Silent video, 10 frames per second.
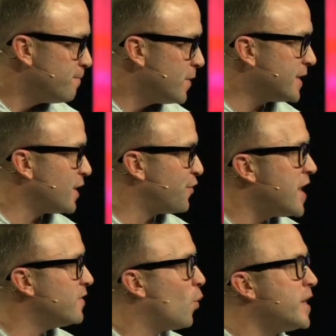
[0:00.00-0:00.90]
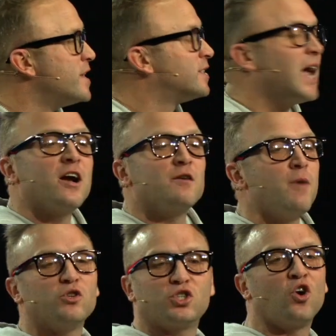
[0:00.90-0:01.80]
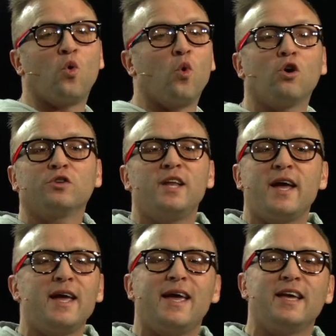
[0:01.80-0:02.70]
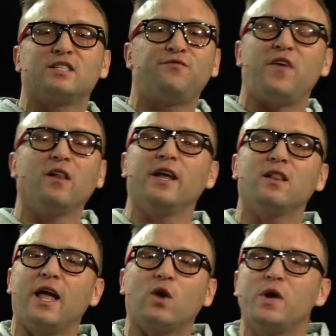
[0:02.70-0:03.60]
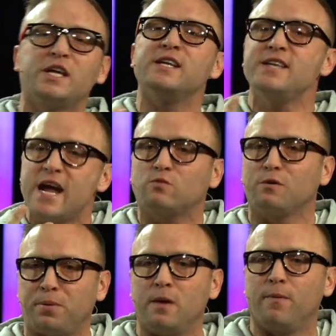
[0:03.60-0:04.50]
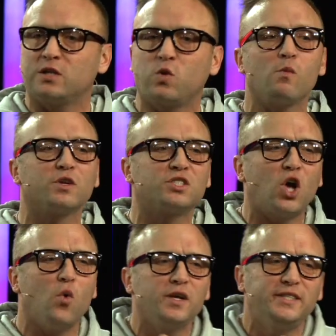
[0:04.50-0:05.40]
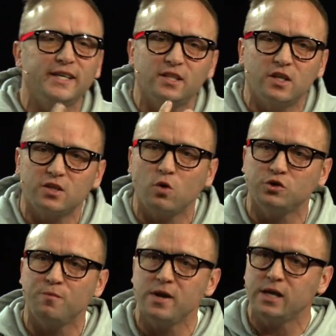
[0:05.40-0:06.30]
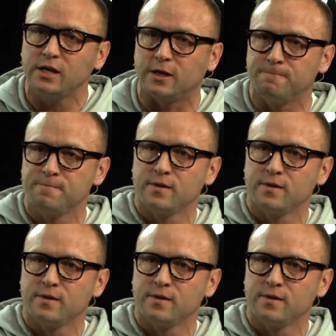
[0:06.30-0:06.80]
Like, the thing that we desire most in our world today is feeling like we connect with people. That's why we're so addicted to social media.